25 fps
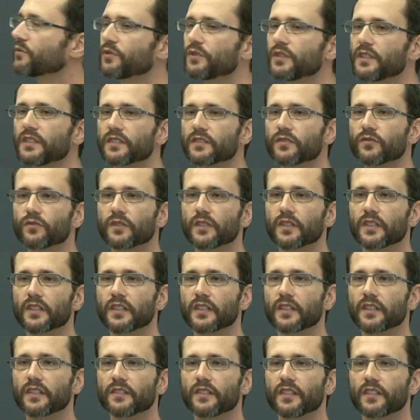do this to, uh,
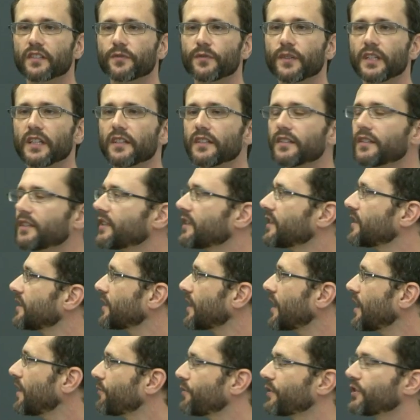this thing,
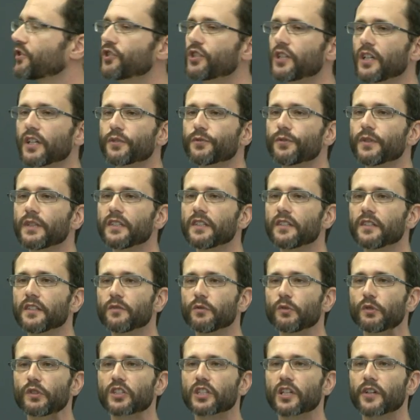the f and g agree
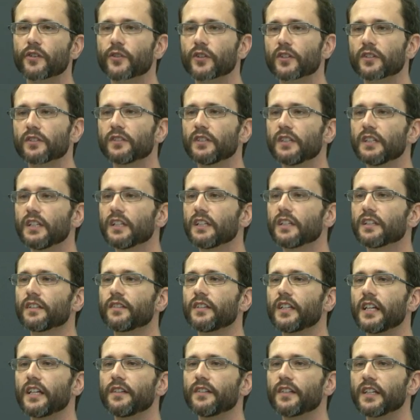with each other,
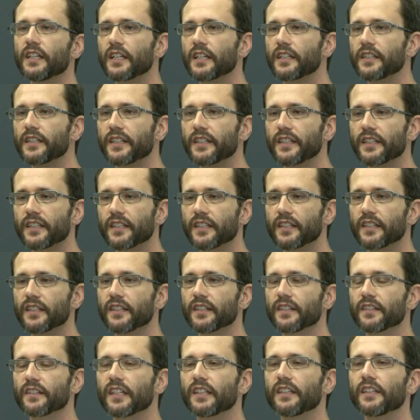then they
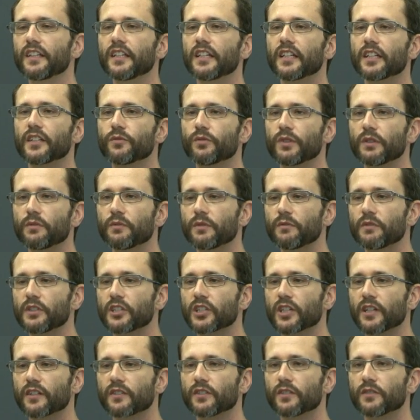uh, then they agree with
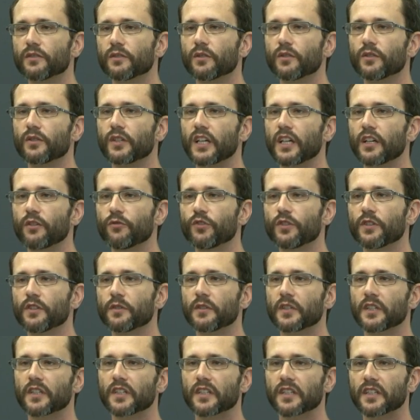each other on every
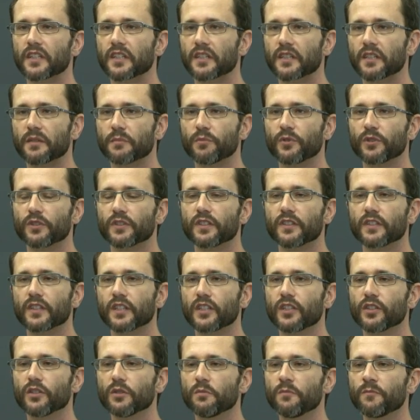uh, point in the
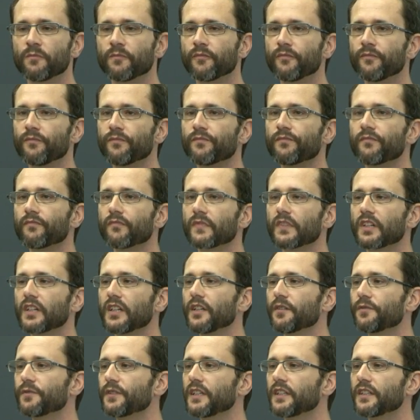cube.
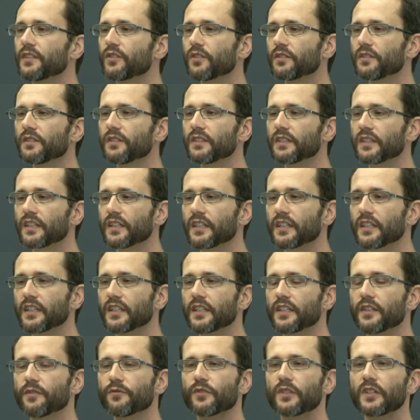If they don't
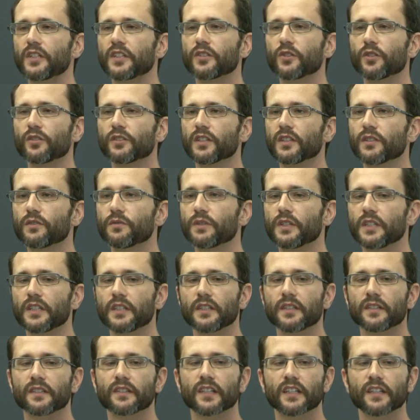if they don't
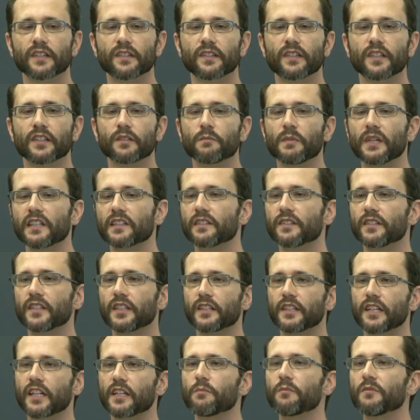agree, then there mu
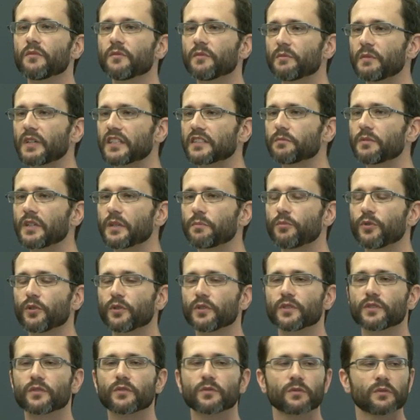there can must be a
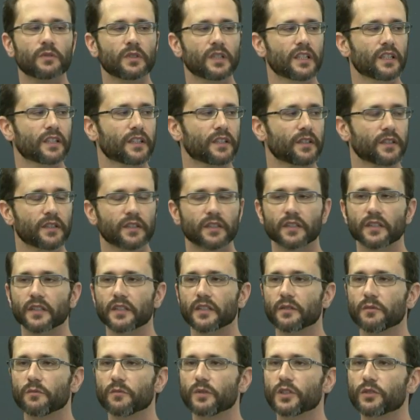point
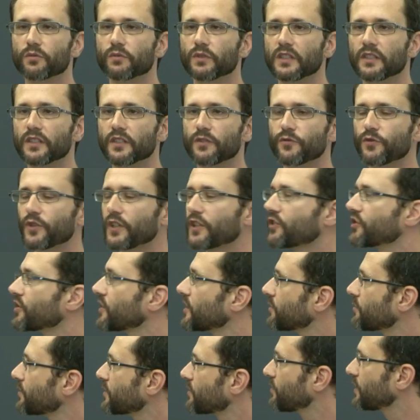which will
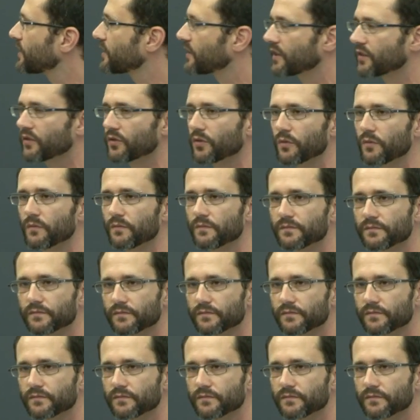differentiate between the two.